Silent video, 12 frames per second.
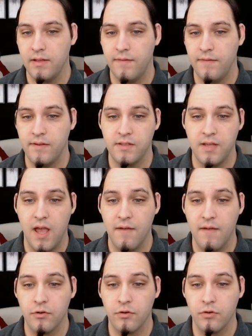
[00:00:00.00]
If it's
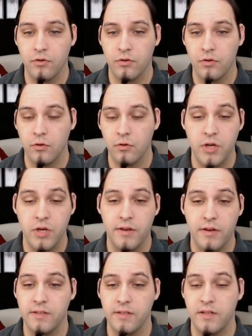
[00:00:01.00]
ever loop
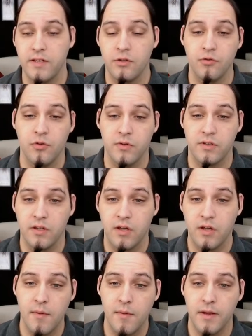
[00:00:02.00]
chanting is set to true, it's going to
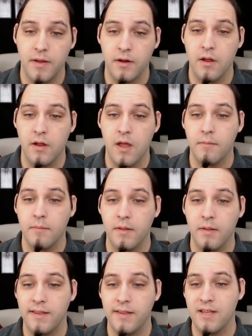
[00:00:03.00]
come up here,
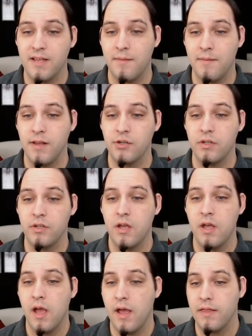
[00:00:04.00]
play this animation,
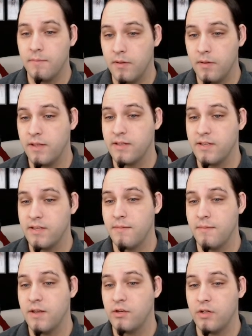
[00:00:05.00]
and then play this
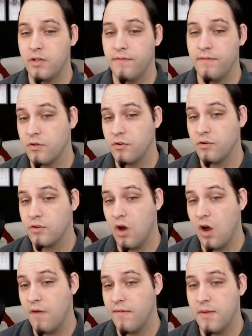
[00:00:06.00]
animation. If it turns
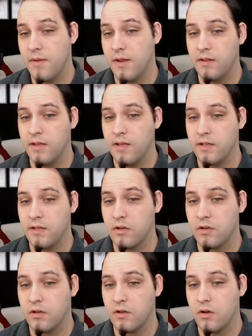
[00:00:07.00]
off immediately, it's
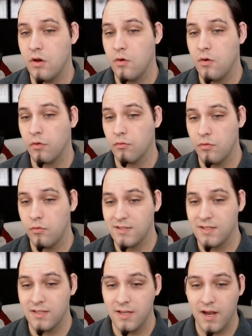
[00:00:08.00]
going to go through
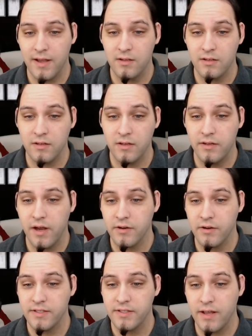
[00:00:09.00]
this
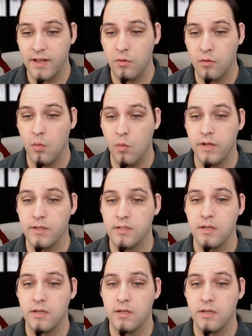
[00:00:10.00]
entire cycle once.